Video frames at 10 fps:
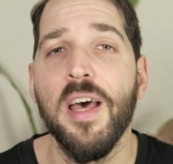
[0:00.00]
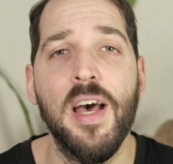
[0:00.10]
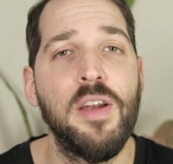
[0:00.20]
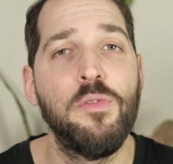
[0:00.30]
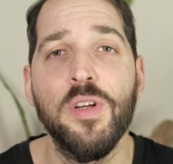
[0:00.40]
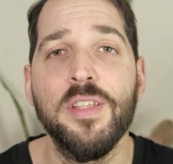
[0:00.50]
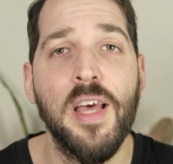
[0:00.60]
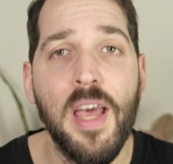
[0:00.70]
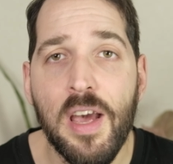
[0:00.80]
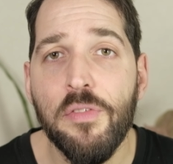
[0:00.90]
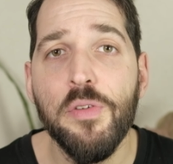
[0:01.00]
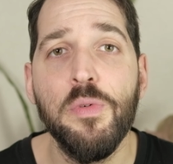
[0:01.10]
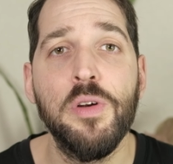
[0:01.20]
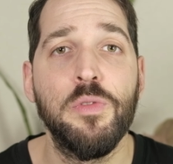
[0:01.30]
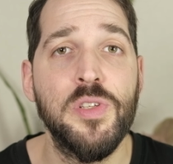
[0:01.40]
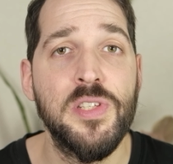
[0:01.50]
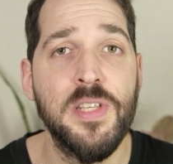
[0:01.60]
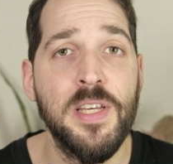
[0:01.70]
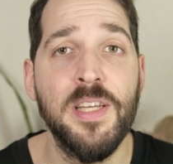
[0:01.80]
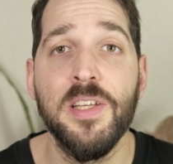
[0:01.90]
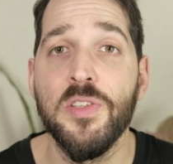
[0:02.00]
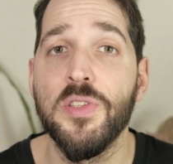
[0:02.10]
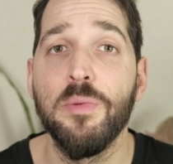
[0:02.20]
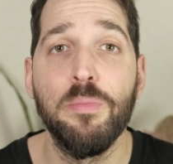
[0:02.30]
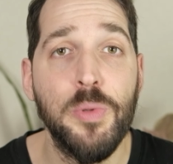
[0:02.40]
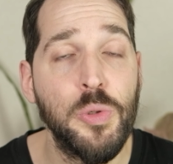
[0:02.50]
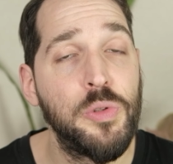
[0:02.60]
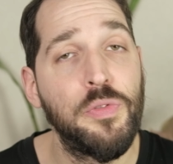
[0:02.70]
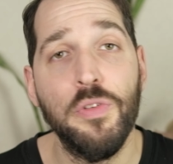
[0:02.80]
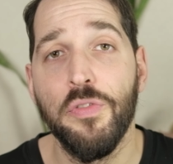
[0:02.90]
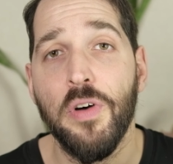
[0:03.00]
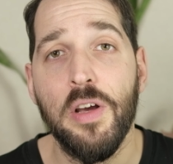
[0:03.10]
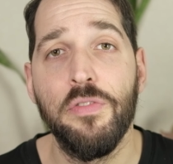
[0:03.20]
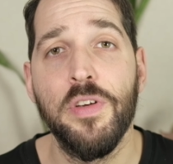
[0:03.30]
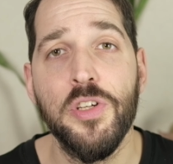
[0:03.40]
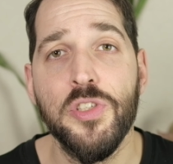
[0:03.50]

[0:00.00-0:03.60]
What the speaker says: And what everyone will see is the beautiful 5-inch